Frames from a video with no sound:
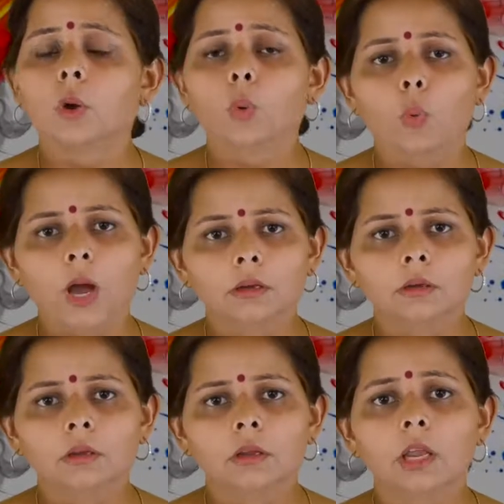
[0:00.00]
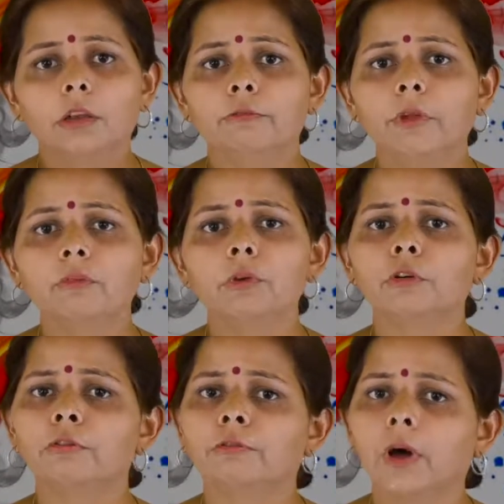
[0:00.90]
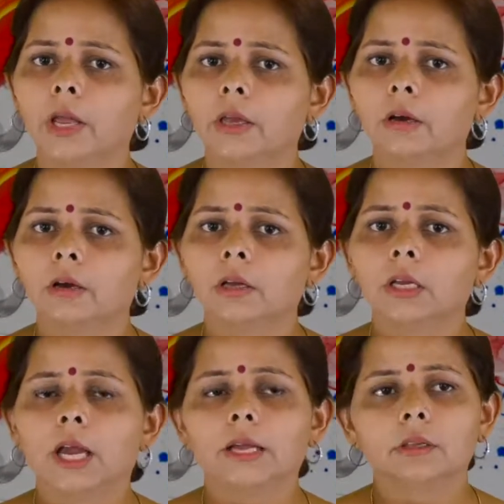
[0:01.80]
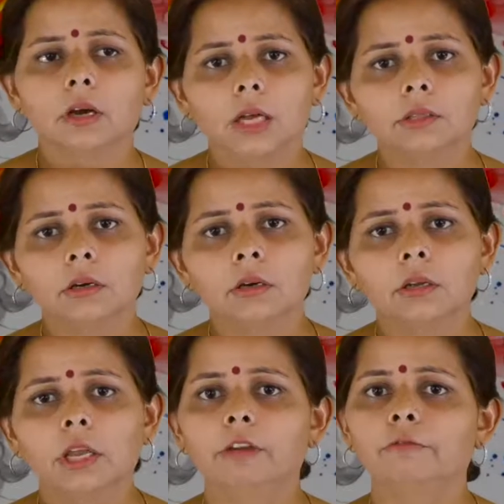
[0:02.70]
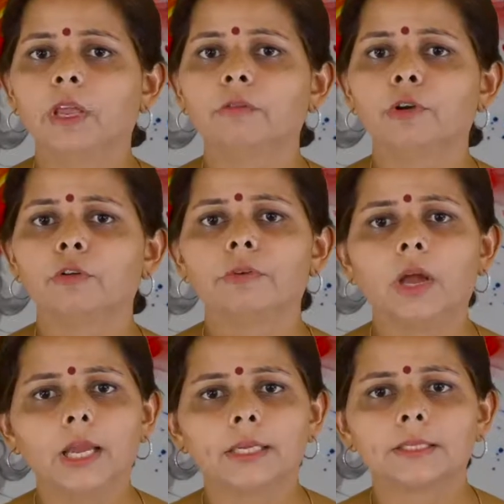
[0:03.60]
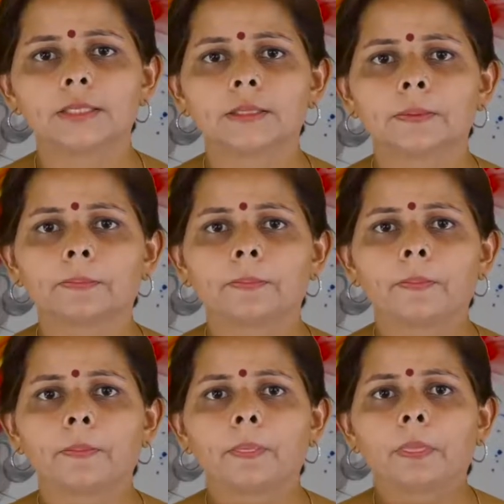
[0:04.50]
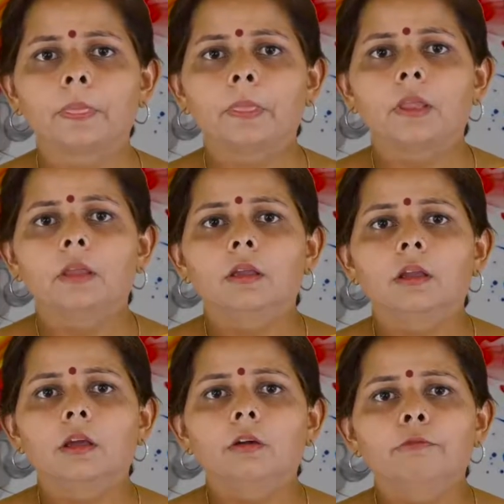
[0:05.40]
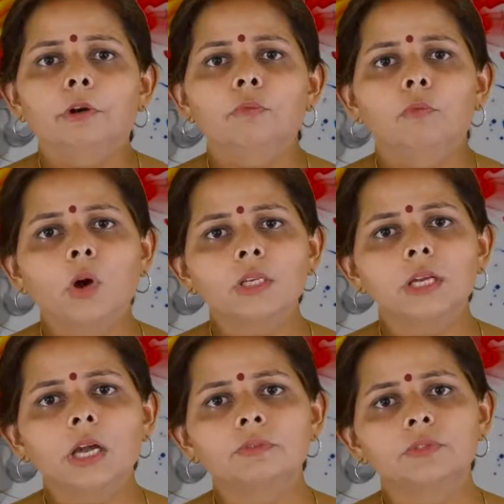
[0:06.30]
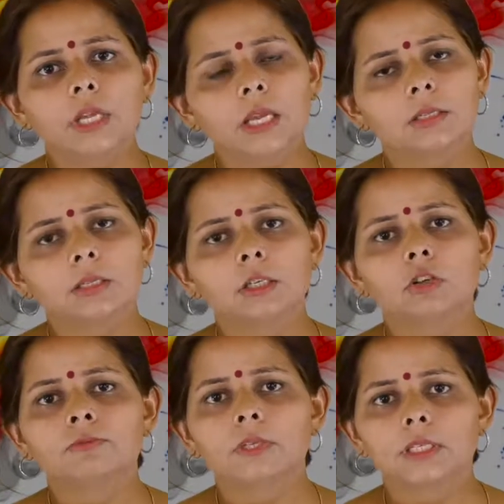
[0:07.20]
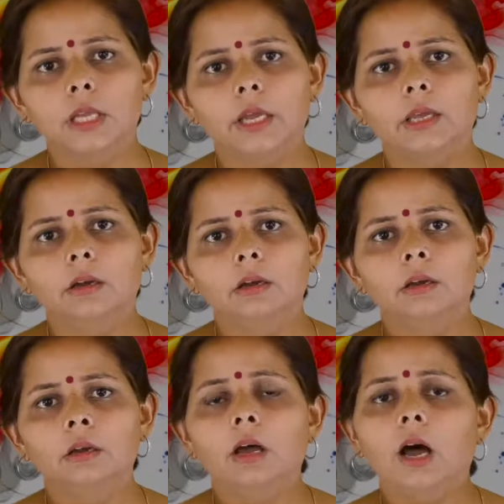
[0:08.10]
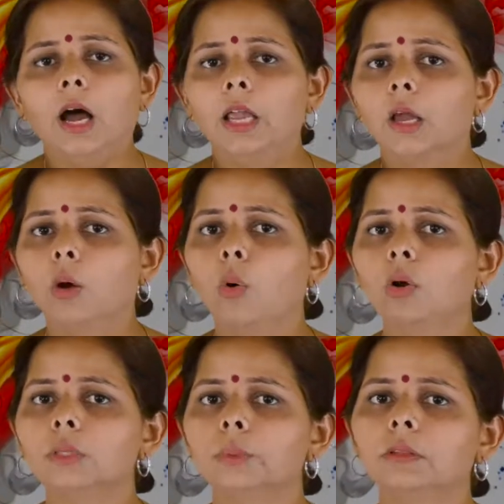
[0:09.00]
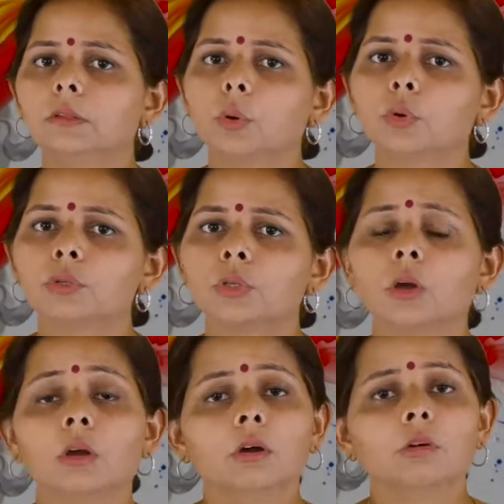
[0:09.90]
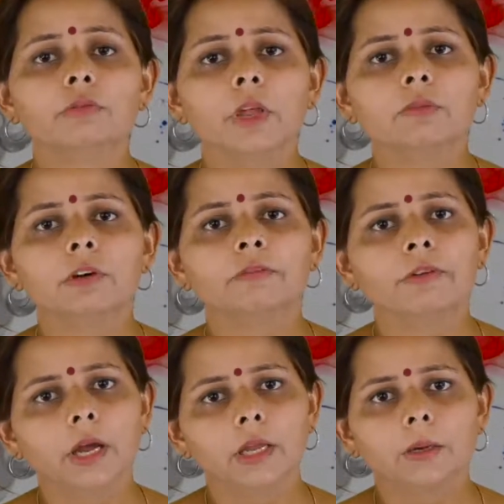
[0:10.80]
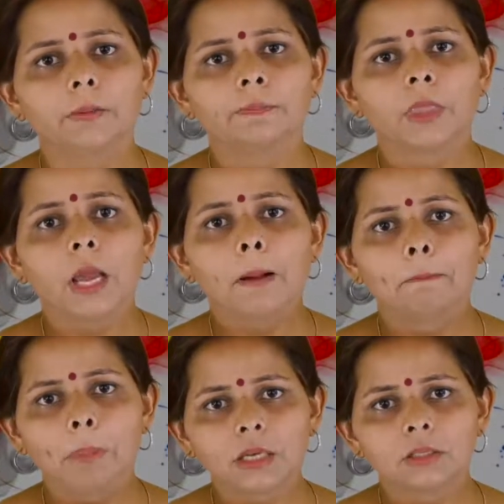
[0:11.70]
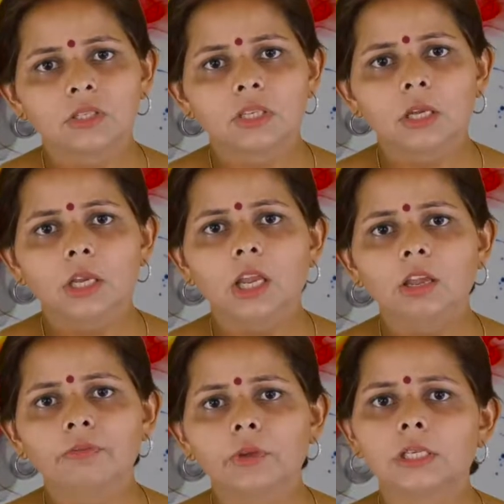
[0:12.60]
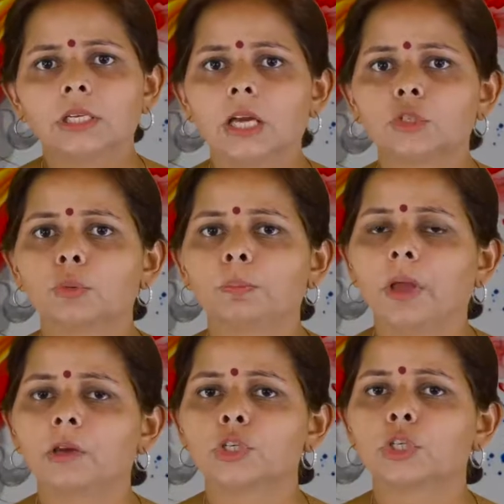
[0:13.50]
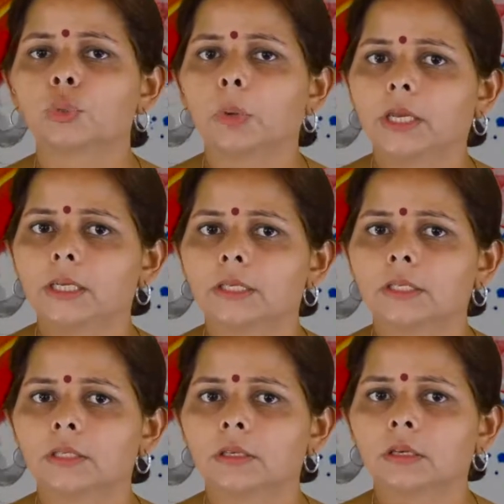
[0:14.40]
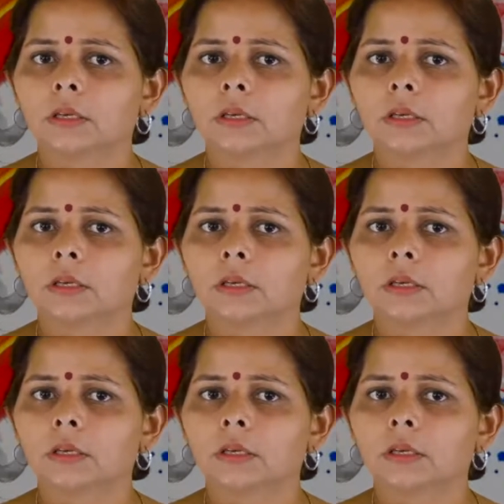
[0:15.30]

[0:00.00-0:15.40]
one in favor of fire and the other in favor of ice. From what I have tasted of desire, I hold with those who favor fire, but if it had to perish twice.